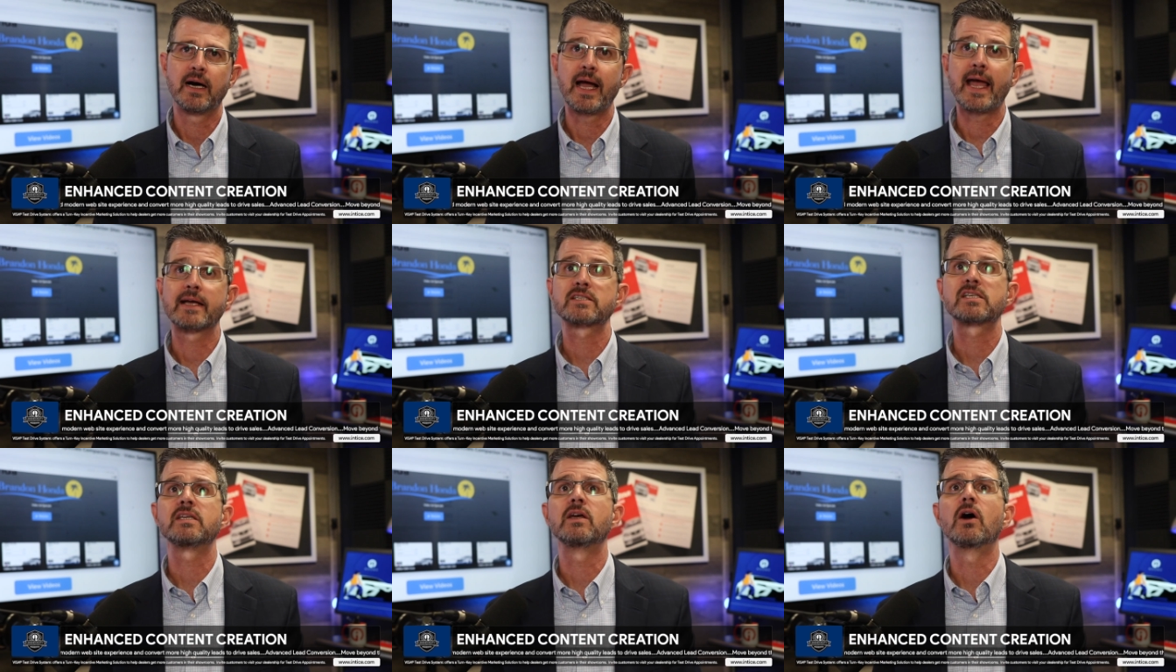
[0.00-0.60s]

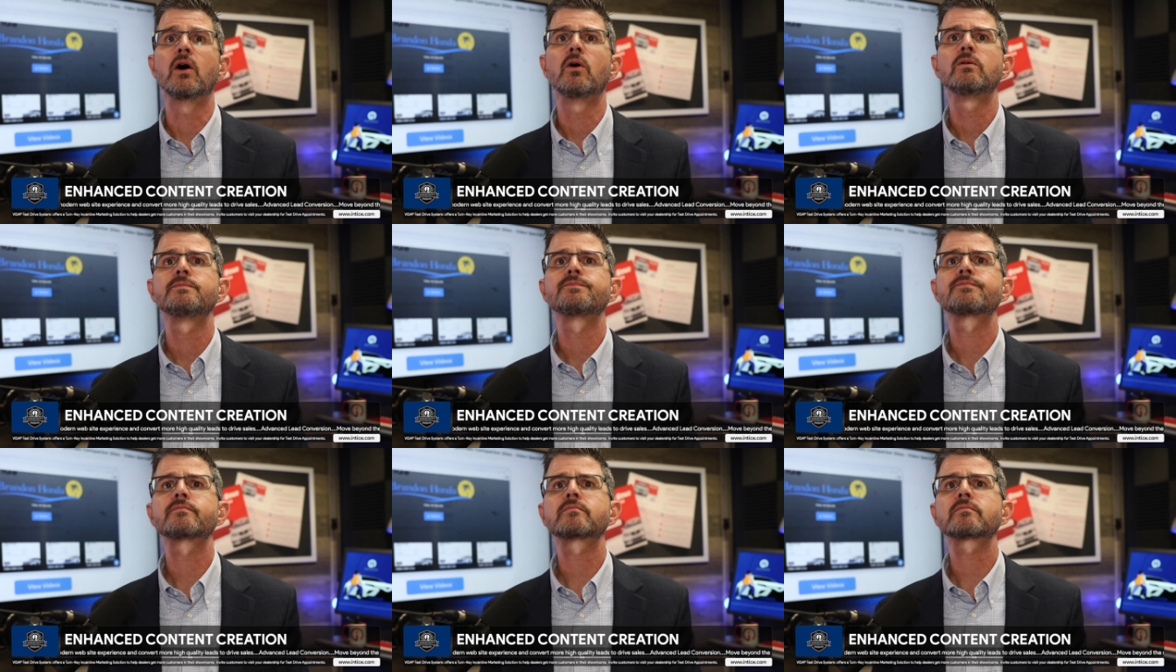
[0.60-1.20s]
SEO,
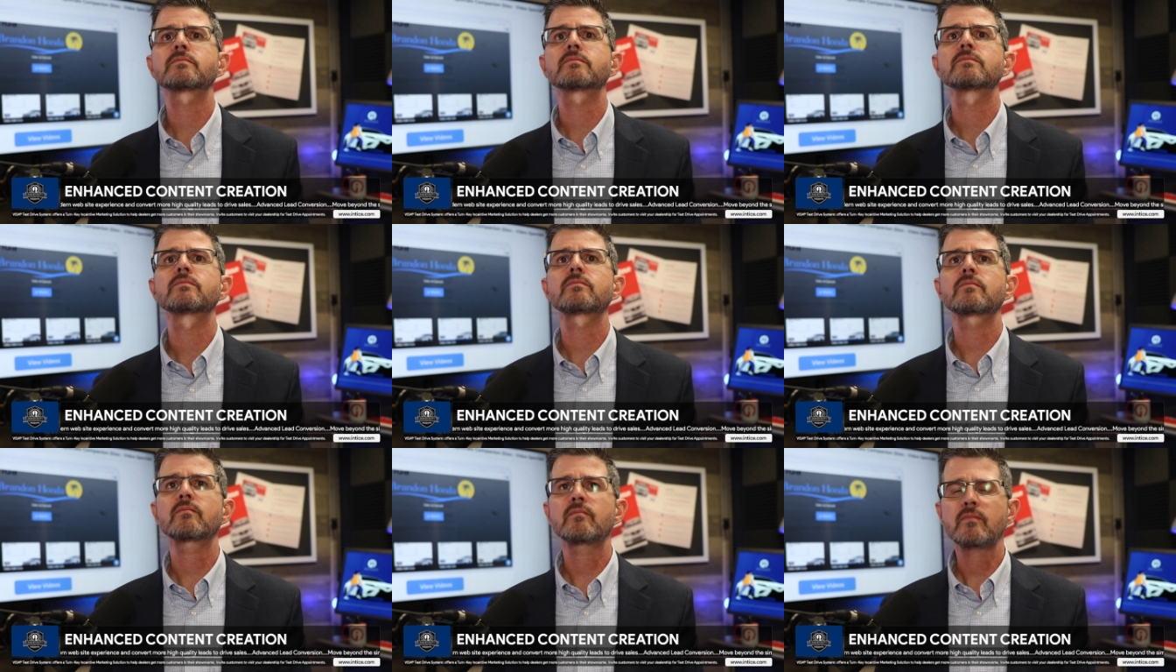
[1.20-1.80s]

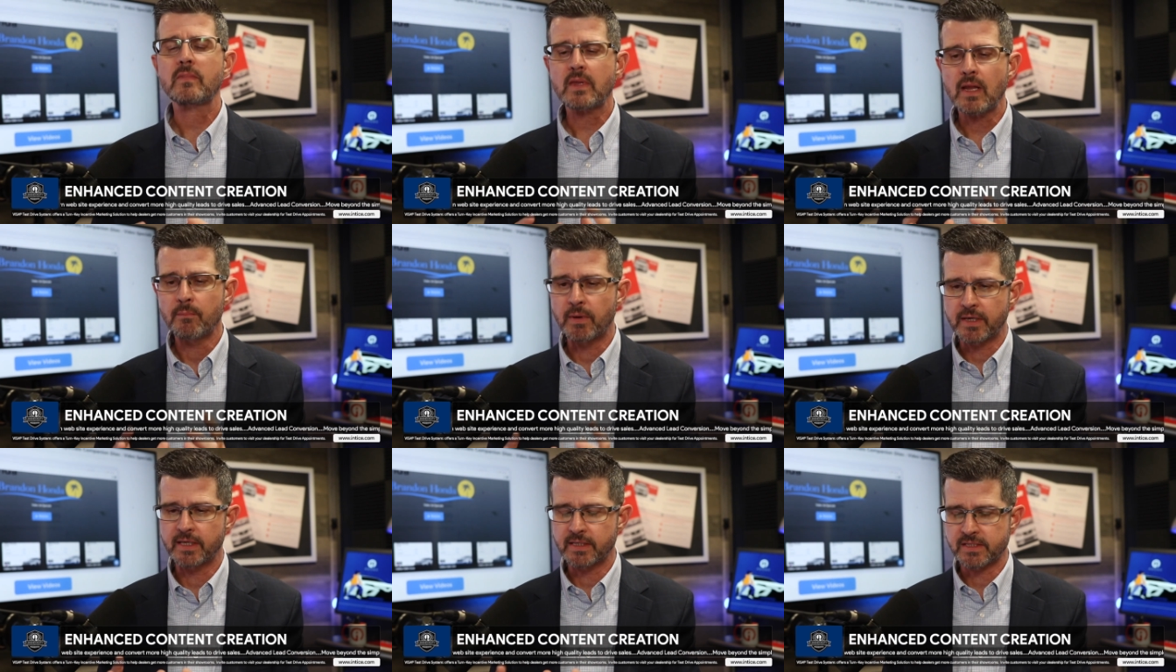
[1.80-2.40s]

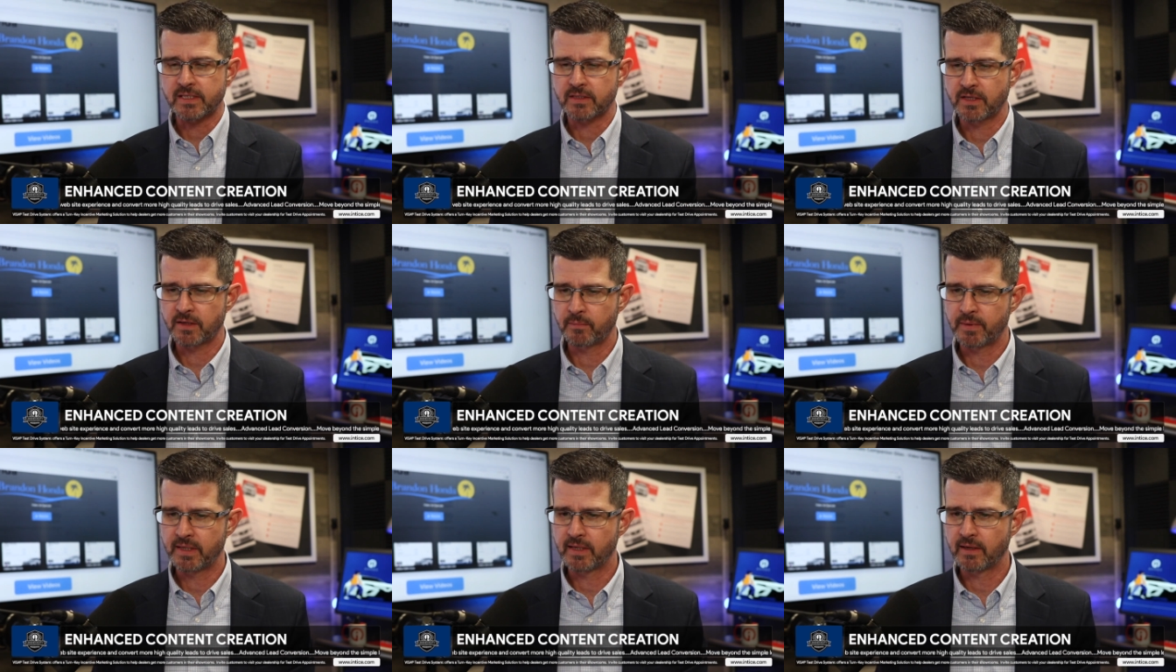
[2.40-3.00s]
but it's going to
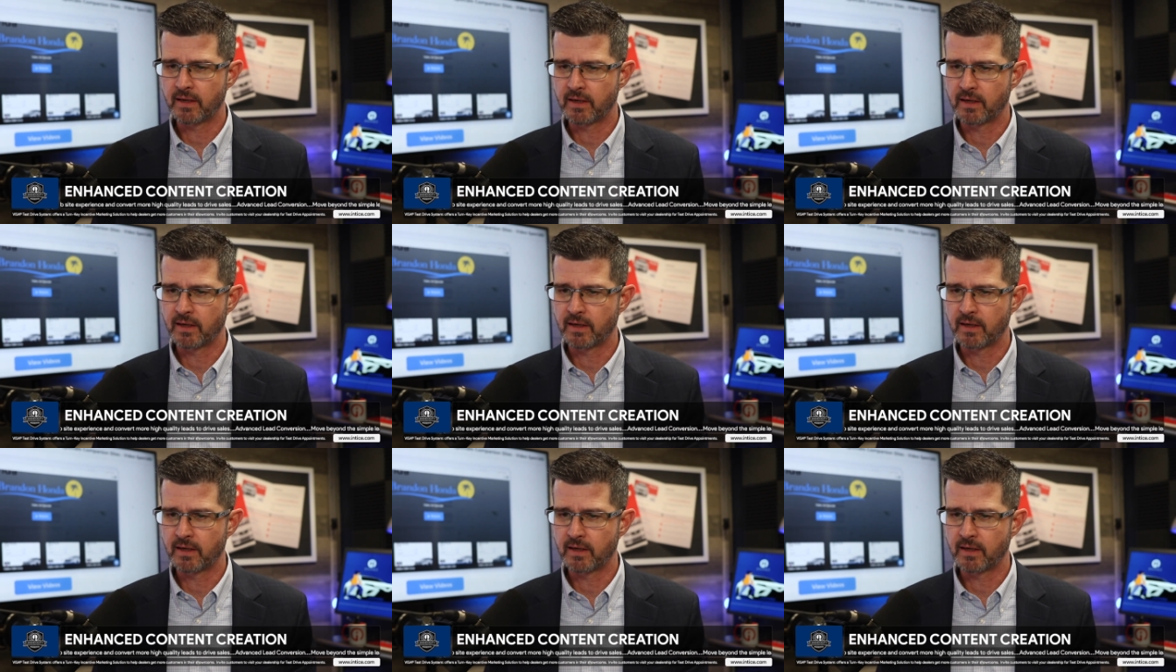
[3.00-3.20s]
be